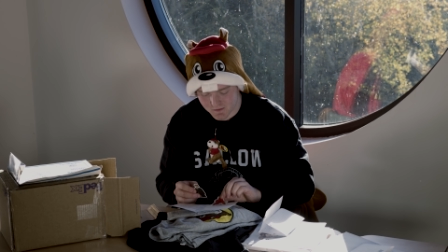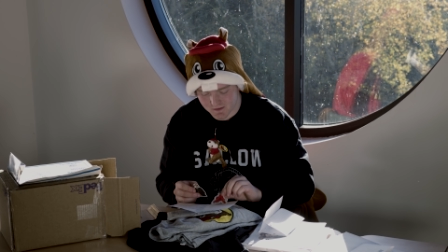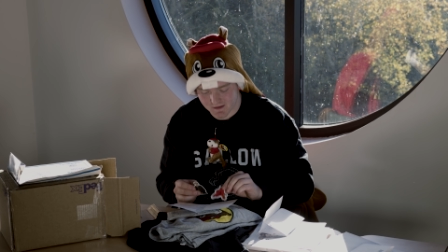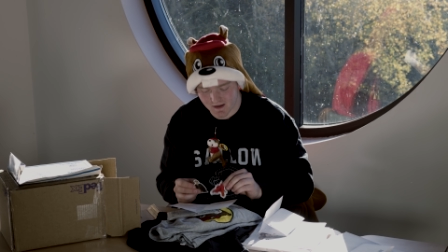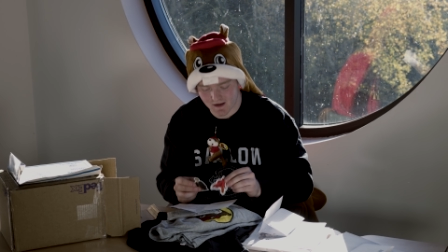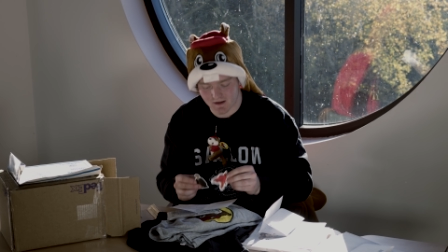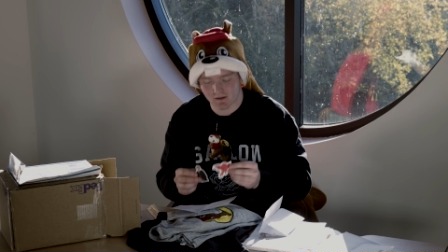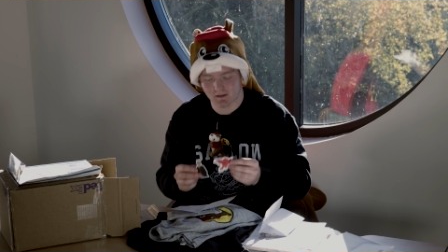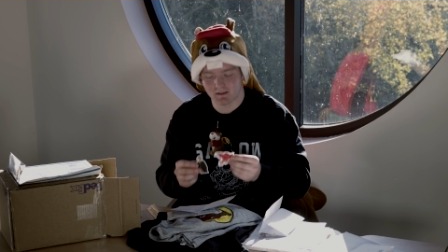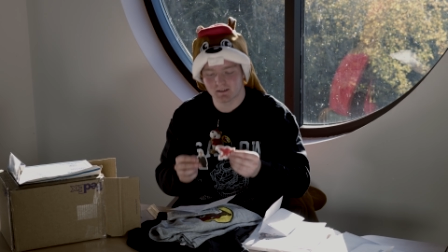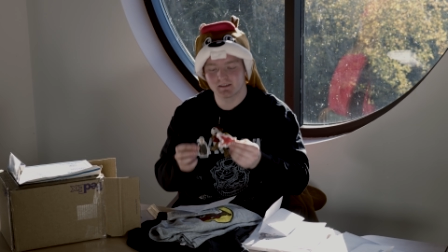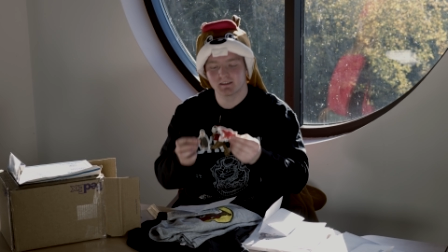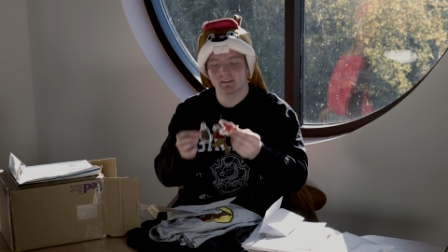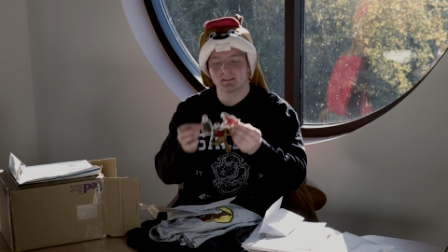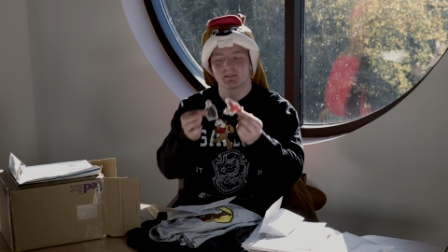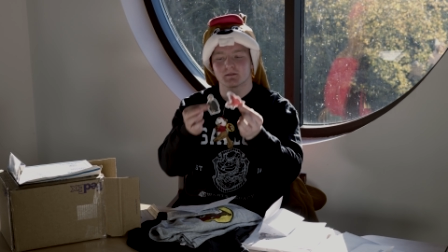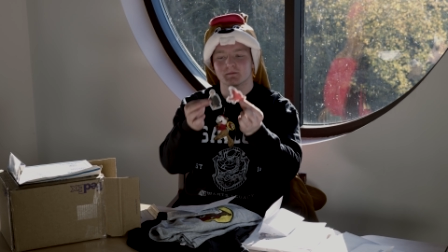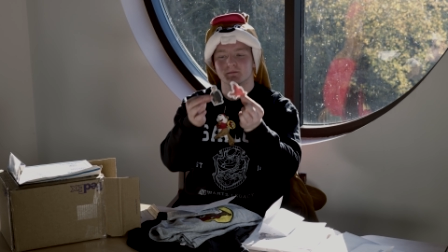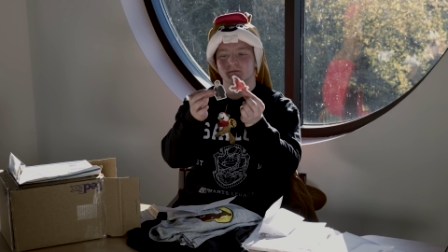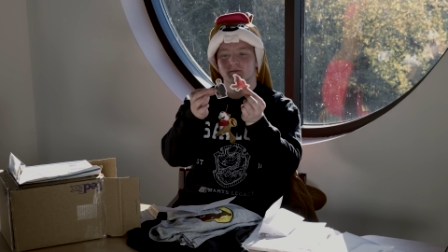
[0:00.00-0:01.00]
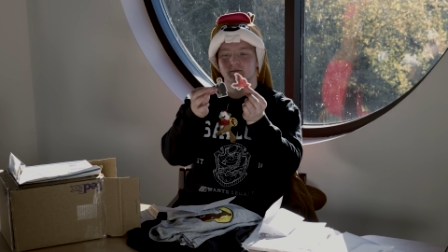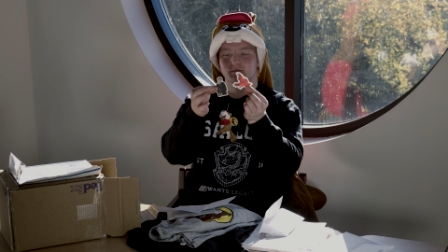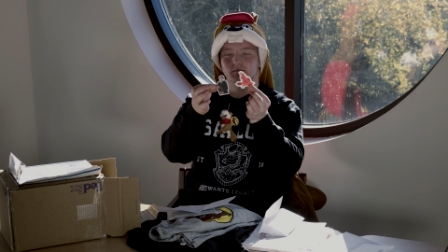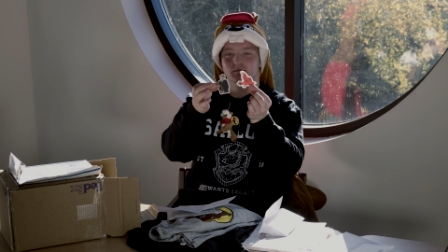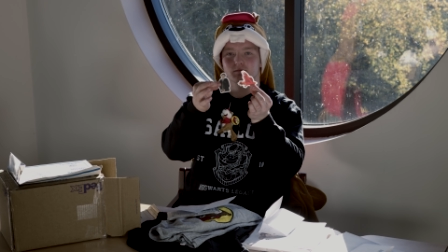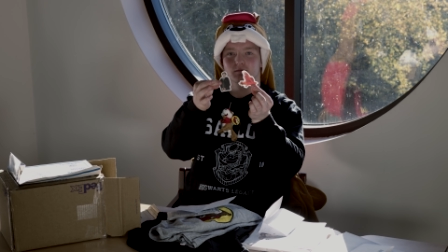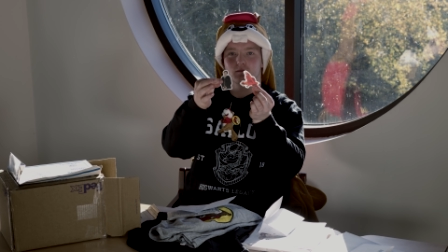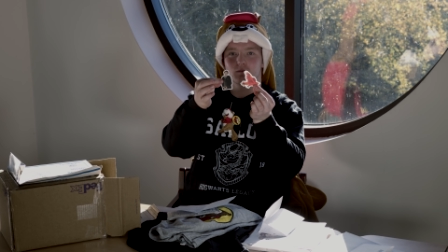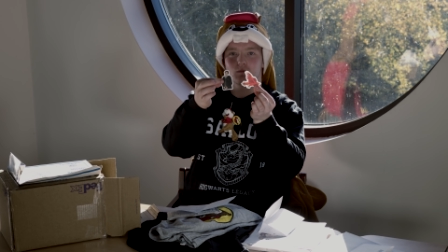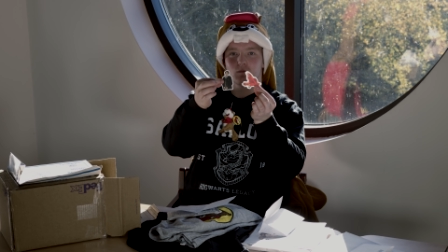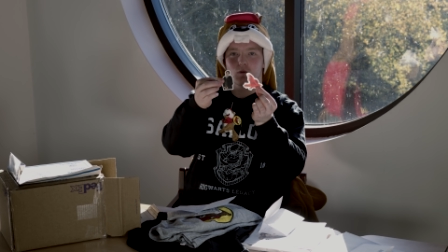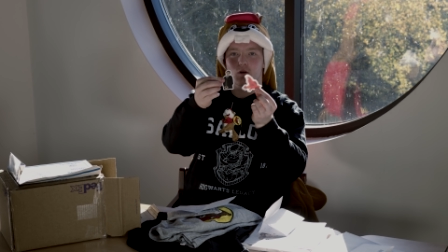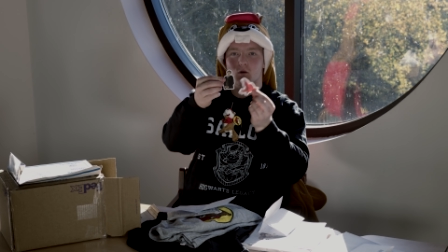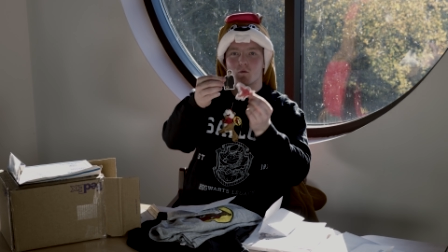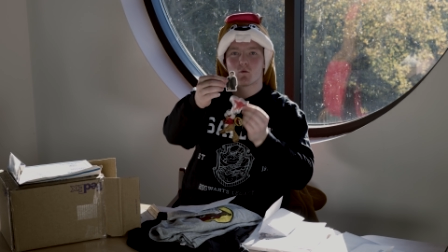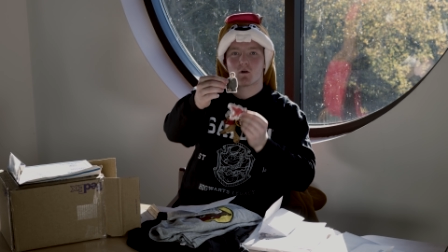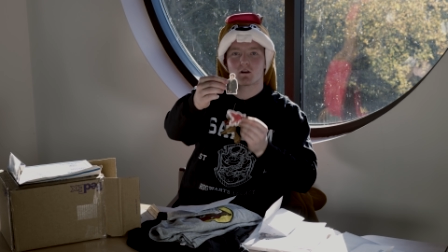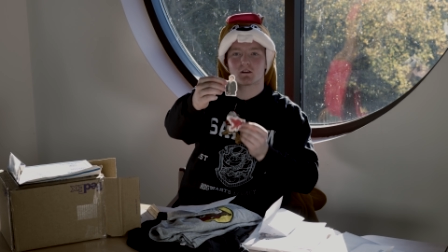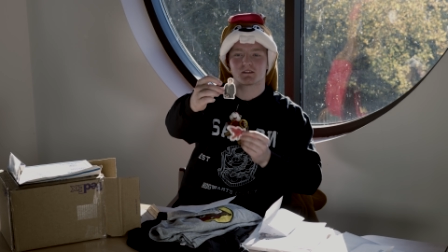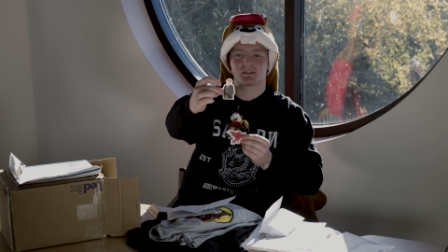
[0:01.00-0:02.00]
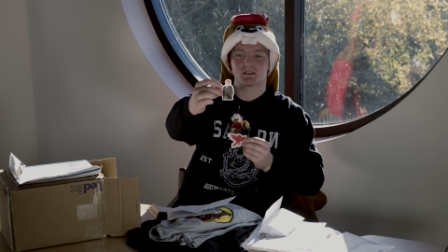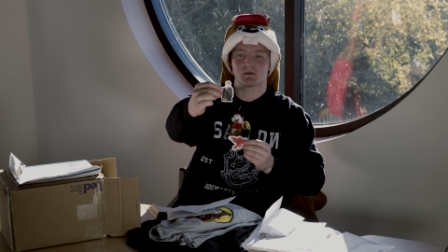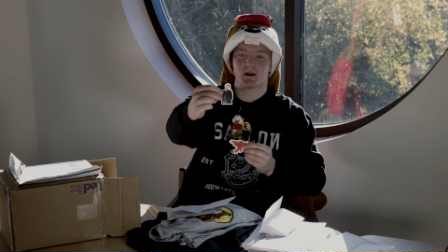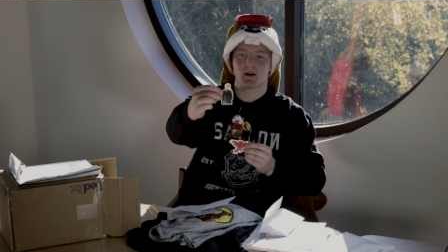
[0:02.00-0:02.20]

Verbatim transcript: stickers one of